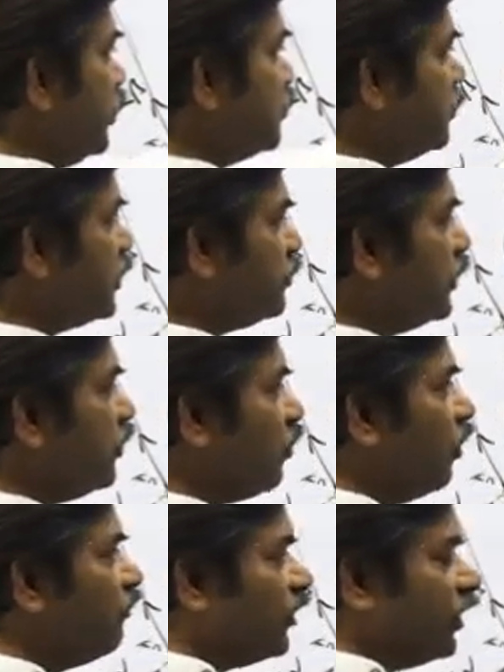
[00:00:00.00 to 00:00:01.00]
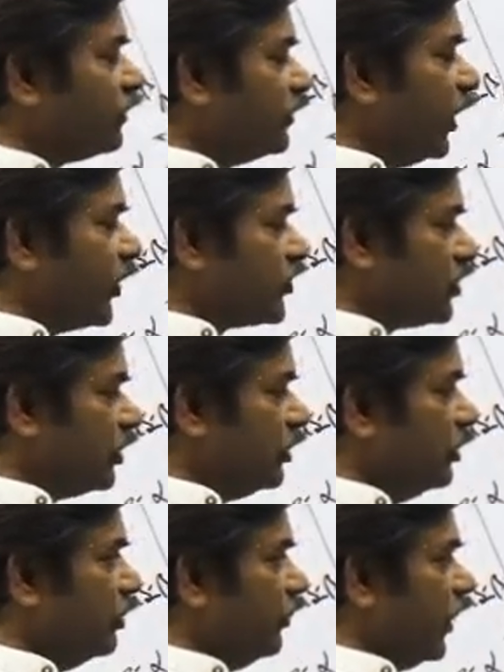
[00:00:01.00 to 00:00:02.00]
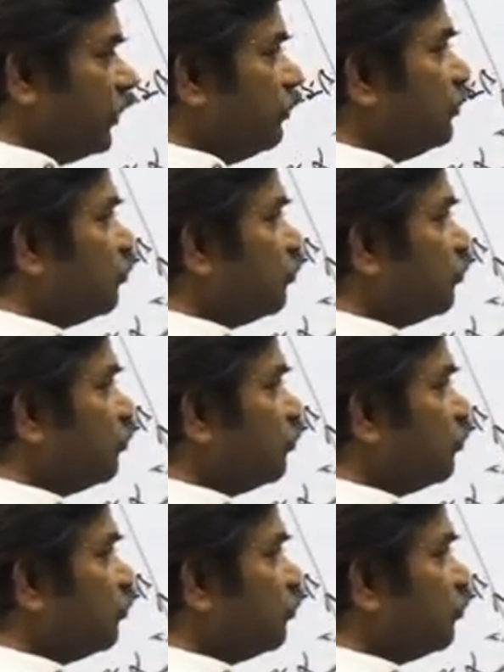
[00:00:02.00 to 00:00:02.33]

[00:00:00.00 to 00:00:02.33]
Displacement of x direction. That means